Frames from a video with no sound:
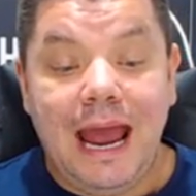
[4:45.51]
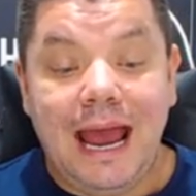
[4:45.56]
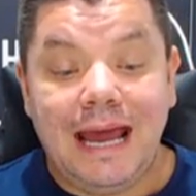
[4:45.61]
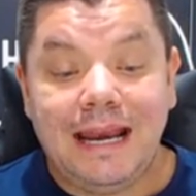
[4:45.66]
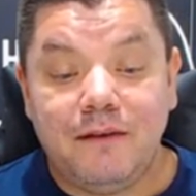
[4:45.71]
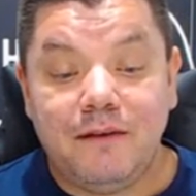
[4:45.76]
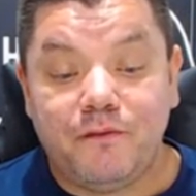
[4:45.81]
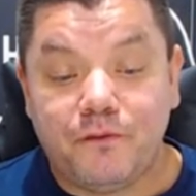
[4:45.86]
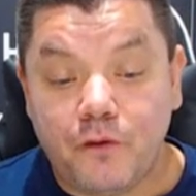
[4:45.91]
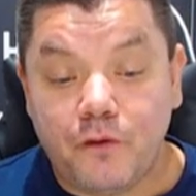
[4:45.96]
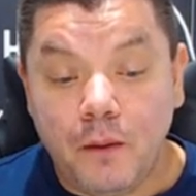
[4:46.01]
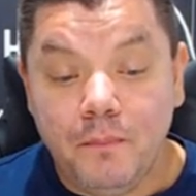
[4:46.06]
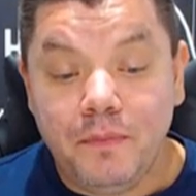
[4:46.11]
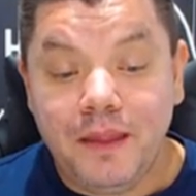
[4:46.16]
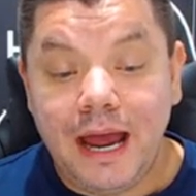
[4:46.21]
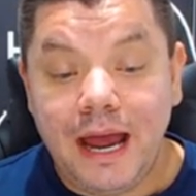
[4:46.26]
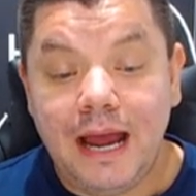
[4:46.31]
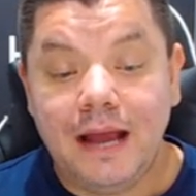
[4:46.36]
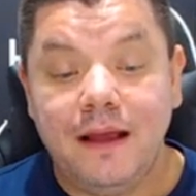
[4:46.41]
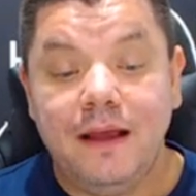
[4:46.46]
And
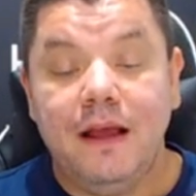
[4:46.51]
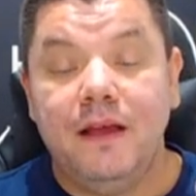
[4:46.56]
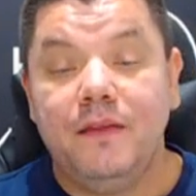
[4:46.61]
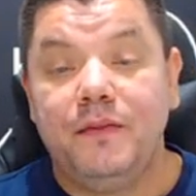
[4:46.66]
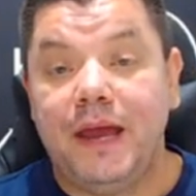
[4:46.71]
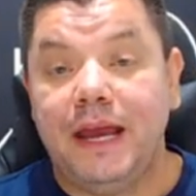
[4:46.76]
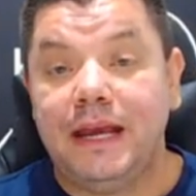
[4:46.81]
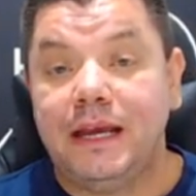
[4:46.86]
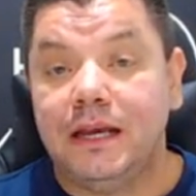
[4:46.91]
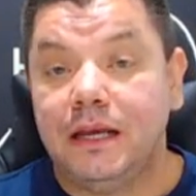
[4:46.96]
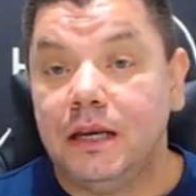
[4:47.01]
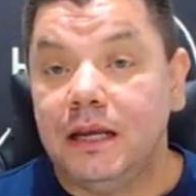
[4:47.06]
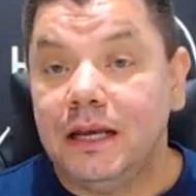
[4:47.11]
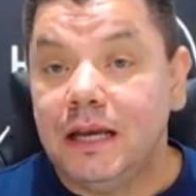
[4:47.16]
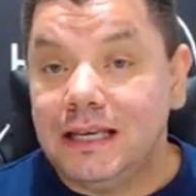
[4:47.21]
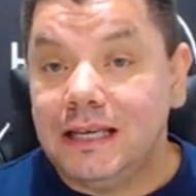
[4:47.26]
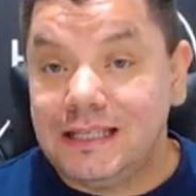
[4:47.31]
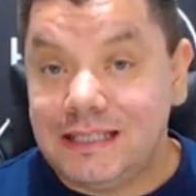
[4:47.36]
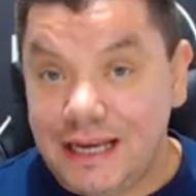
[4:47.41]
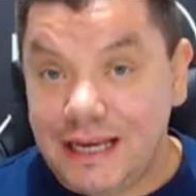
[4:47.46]
from that, they can
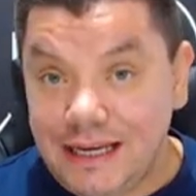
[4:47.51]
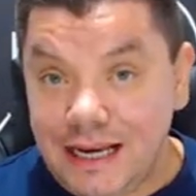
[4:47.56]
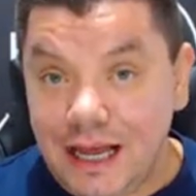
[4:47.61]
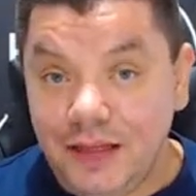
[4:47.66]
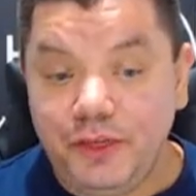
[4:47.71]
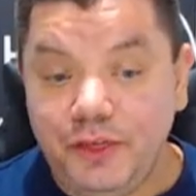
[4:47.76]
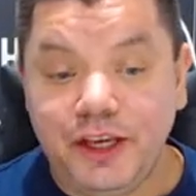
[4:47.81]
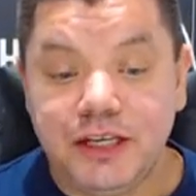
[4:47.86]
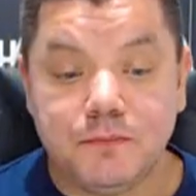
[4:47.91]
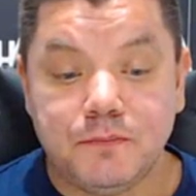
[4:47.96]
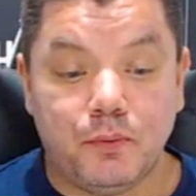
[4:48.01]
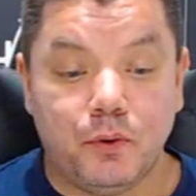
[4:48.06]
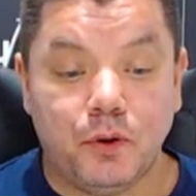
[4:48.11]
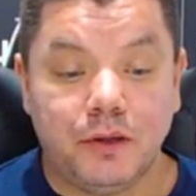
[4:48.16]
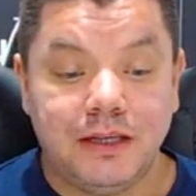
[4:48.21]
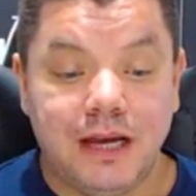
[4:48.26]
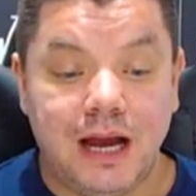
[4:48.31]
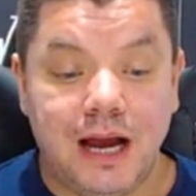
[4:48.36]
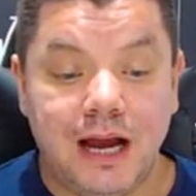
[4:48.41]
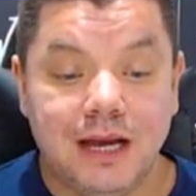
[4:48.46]
send out these
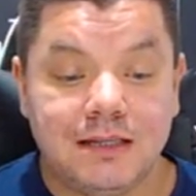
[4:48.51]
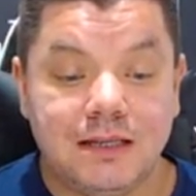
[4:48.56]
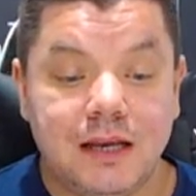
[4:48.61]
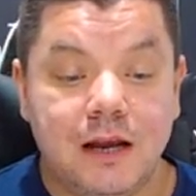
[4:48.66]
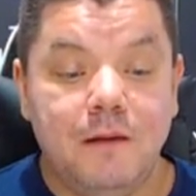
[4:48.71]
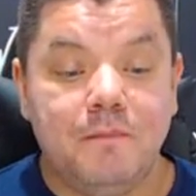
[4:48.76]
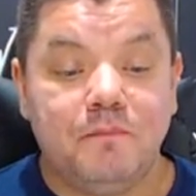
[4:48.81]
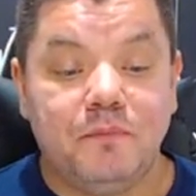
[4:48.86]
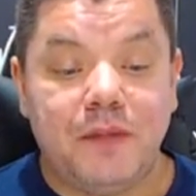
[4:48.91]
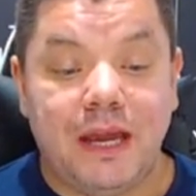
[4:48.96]
broadcasts.